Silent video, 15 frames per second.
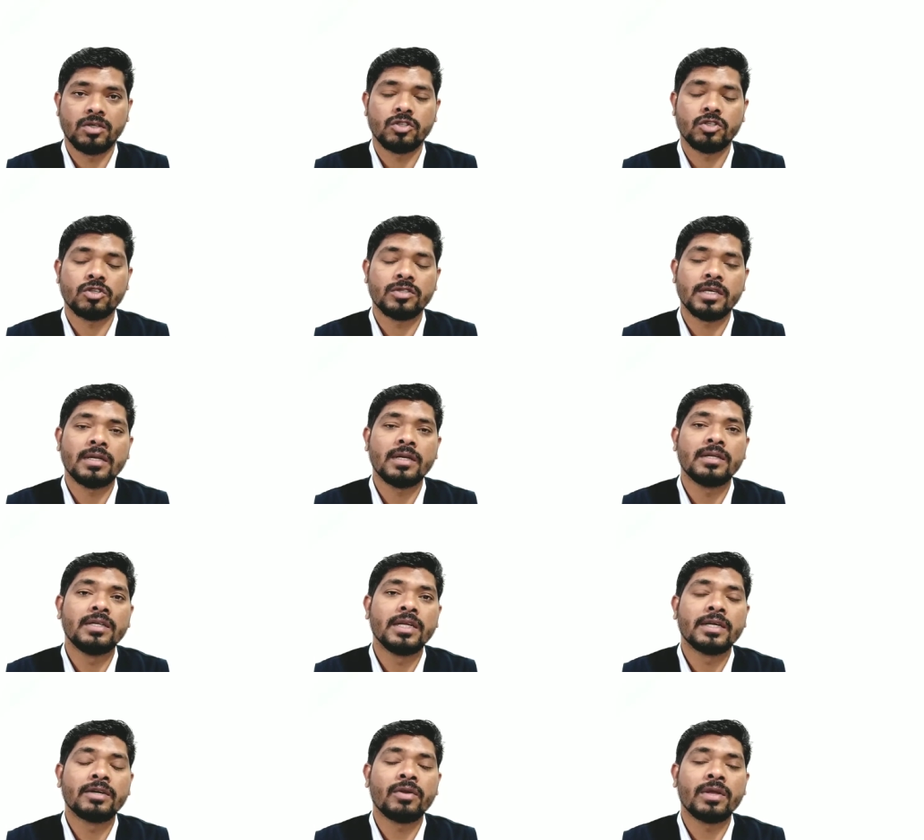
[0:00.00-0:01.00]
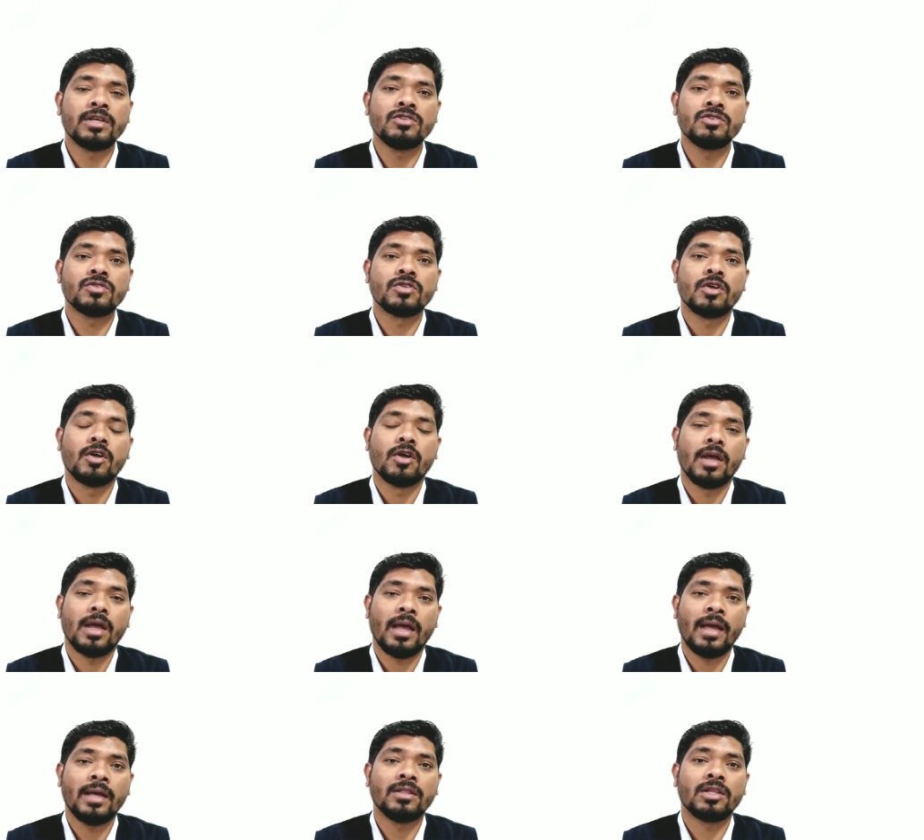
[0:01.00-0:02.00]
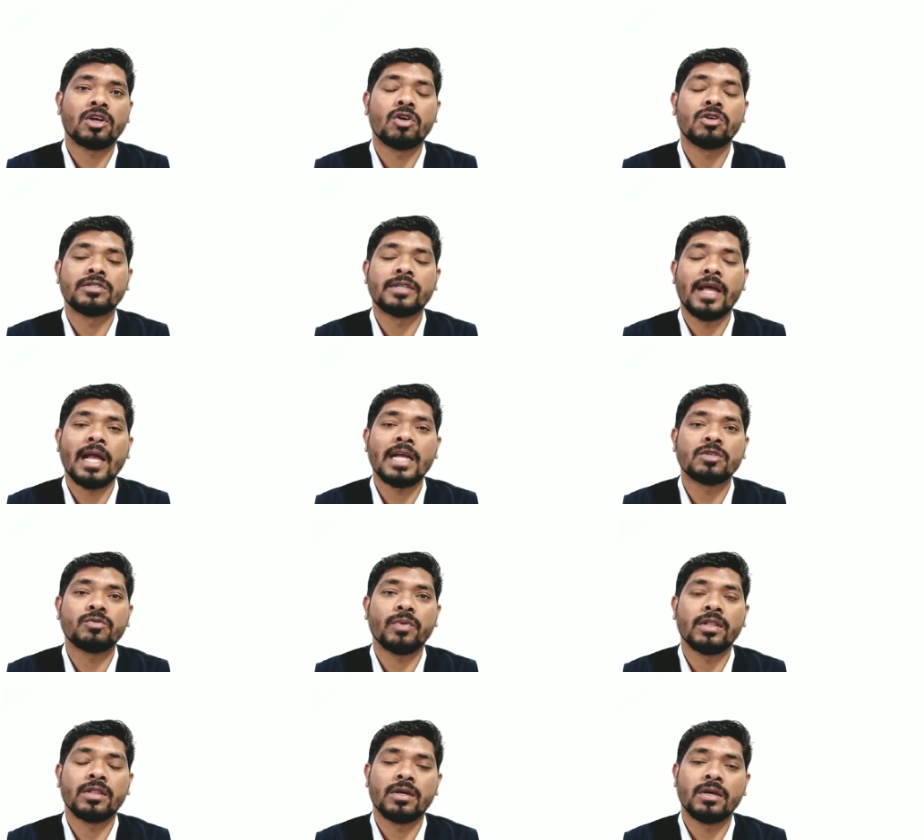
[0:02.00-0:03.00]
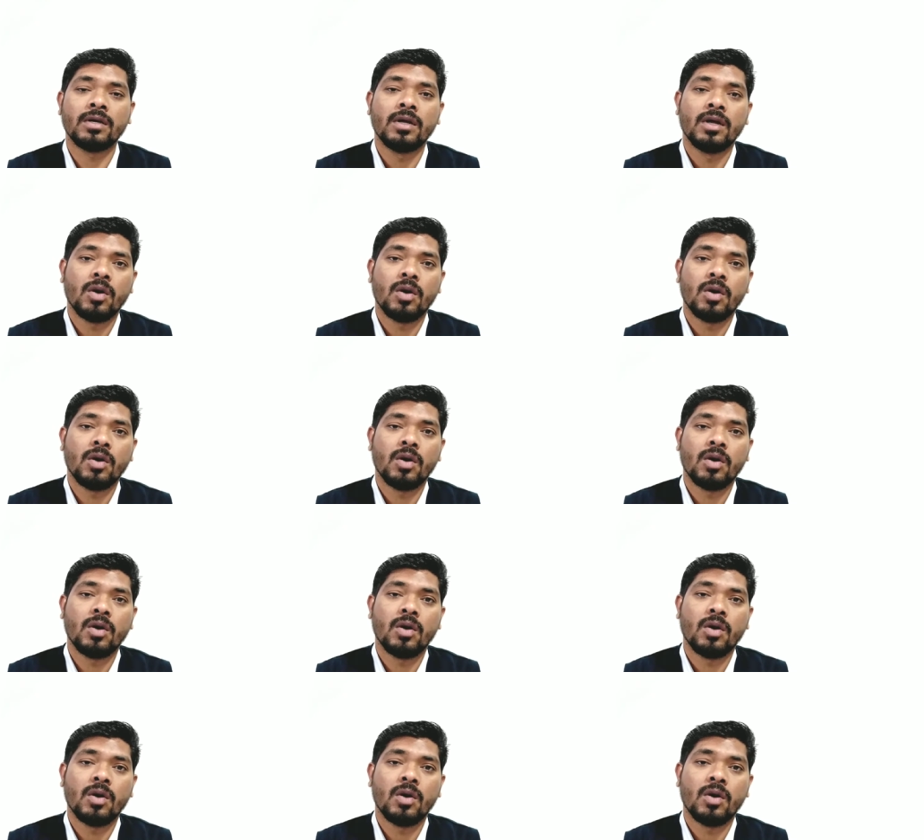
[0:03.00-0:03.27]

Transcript: So, sudden decrease and the contact with the